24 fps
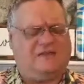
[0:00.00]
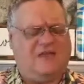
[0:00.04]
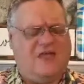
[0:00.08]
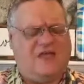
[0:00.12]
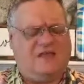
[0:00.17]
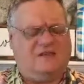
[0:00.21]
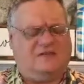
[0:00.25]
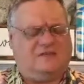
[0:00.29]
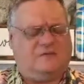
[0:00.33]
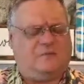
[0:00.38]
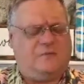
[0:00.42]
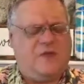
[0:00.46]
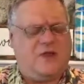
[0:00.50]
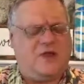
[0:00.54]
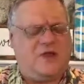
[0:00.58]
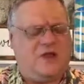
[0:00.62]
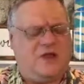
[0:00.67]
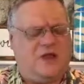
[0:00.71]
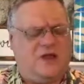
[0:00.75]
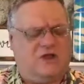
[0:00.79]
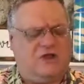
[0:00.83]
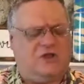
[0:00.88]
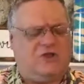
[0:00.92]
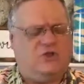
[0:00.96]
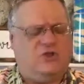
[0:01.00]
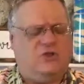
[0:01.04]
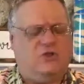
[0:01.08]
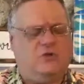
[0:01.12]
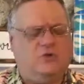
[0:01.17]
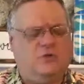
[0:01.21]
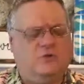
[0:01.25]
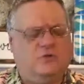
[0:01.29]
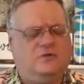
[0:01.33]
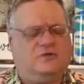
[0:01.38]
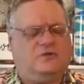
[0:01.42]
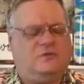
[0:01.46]
I say, Spirit,
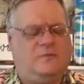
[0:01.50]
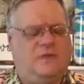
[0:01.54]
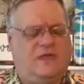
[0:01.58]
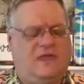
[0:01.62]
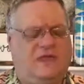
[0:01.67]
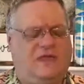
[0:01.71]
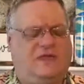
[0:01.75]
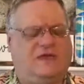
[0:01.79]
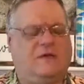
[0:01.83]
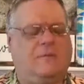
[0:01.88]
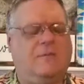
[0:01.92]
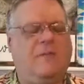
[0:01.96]
use me,